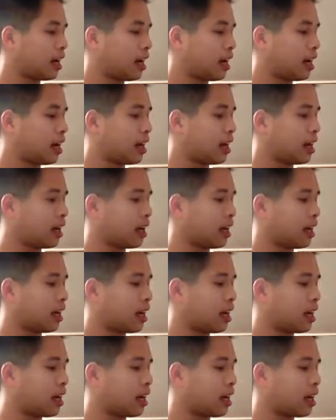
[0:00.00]

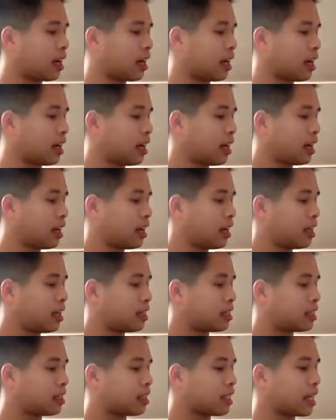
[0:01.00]
uh,
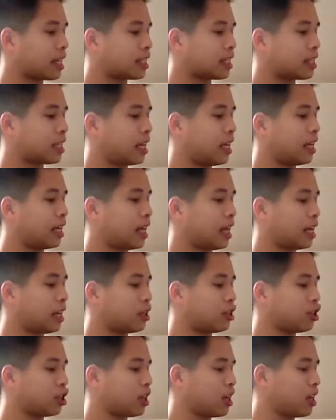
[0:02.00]
16
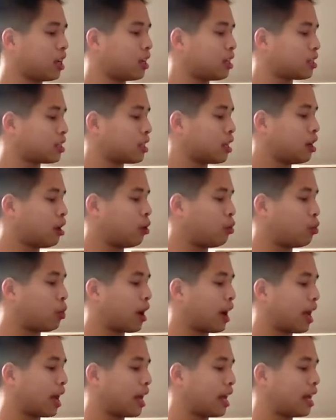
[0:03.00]
inches,
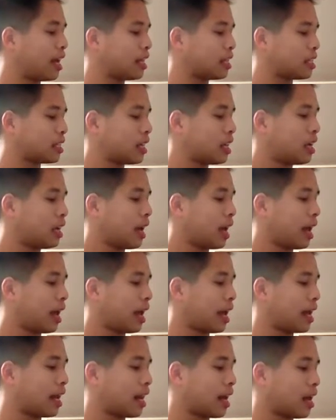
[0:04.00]
weight,
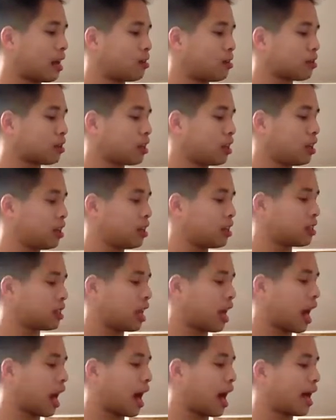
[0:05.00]
8 ounces,
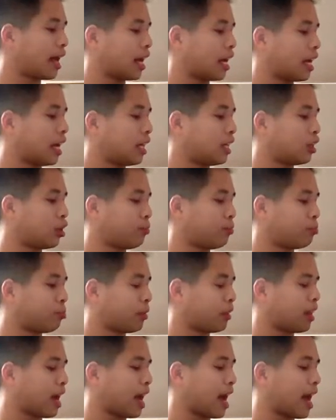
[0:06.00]
eye color
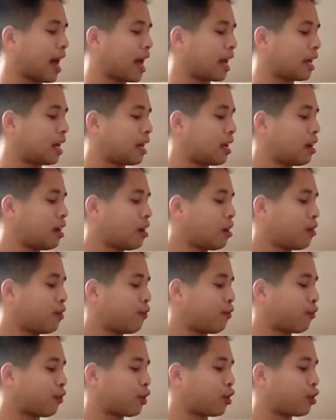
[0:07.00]
black,
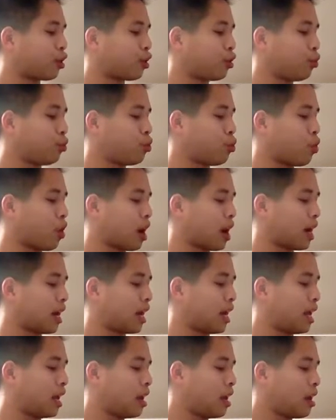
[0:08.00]
fur
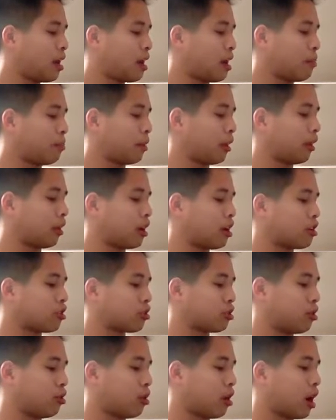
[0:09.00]
white. It
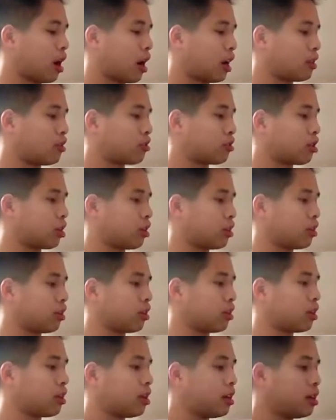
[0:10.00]
belongs to
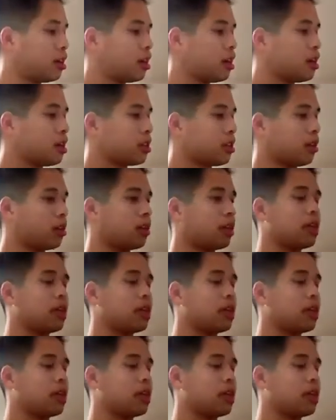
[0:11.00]
Hunter. So